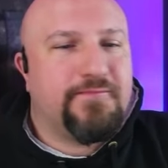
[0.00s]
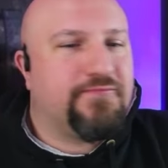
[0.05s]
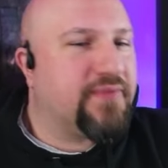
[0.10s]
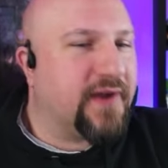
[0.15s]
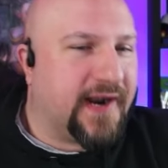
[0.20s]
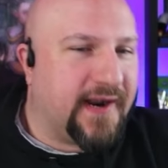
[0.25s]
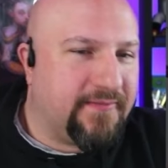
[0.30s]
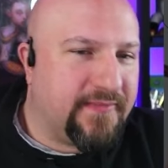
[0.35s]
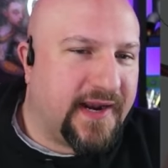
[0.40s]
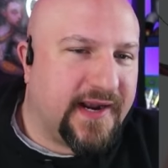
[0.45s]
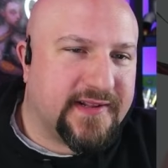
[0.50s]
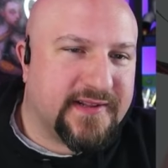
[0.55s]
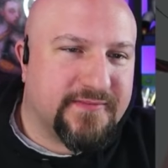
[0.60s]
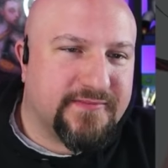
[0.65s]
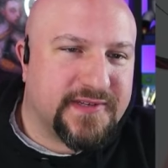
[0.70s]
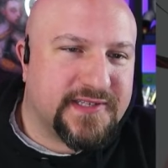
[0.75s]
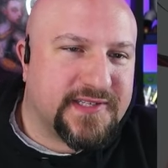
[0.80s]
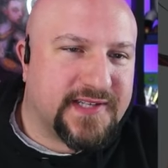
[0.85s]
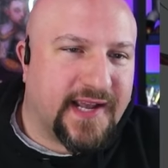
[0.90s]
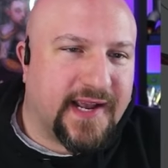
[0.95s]
but I made the
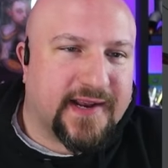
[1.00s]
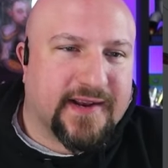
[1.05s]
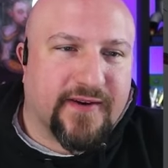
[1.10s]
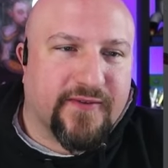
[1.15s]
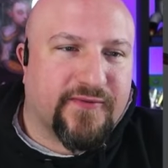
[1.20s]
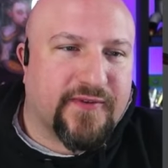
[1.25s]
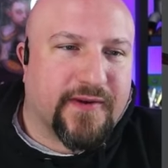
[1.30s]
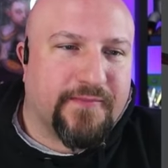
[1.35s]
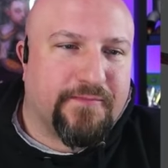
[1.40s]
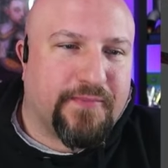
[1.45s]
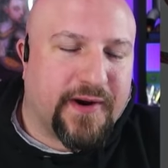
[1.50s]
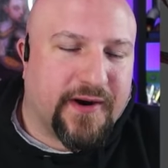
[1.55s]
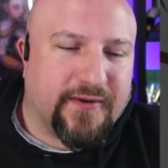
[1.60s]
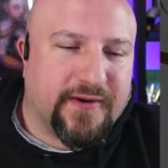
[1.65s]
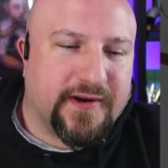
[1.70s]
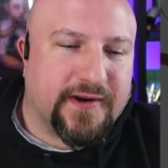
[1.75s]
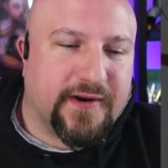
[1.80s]
mistake of comparing